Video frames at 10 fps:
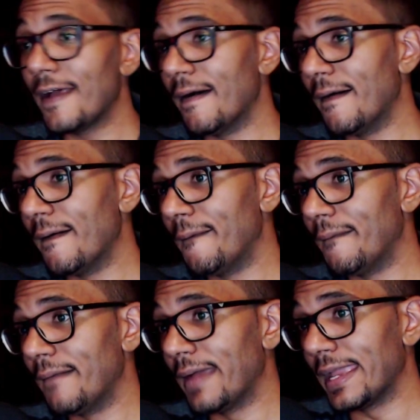
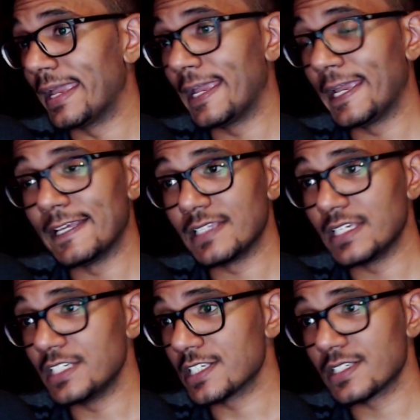Uh, and
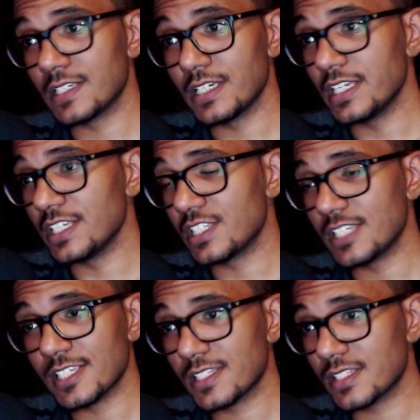he just he's
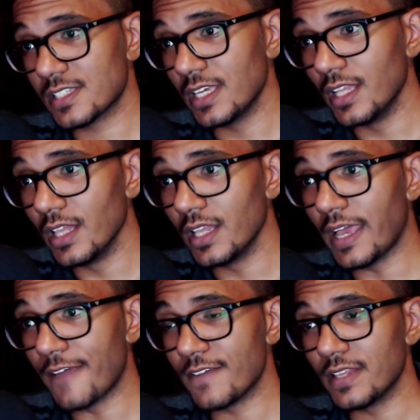just still
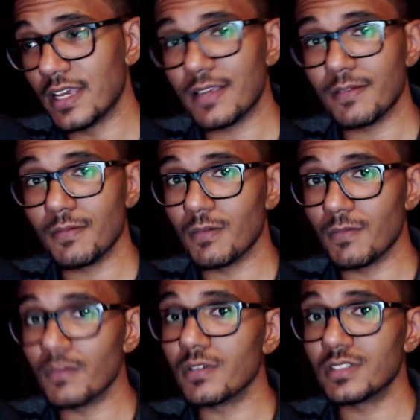I feel like
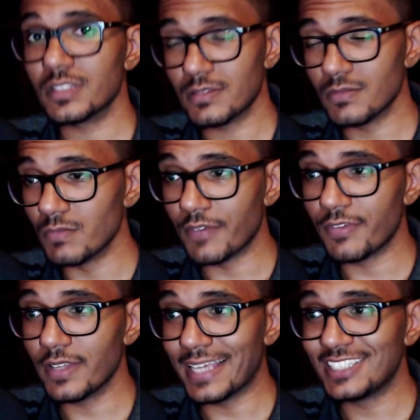I
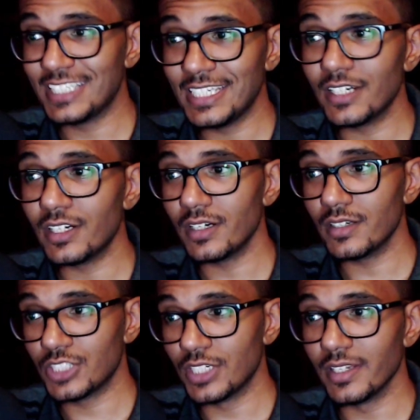feel like tier
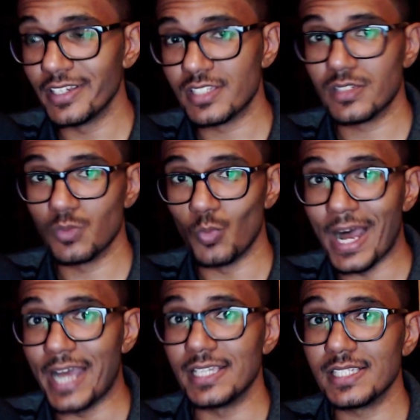tier list
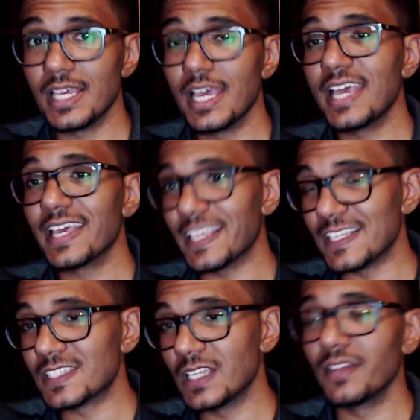wise he
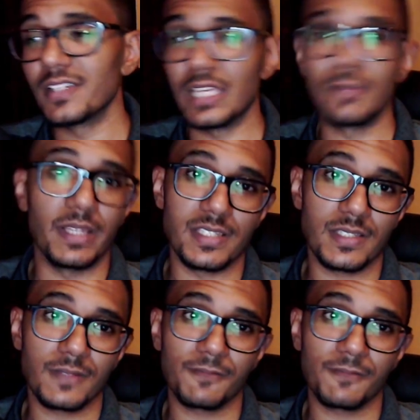is still in the same place.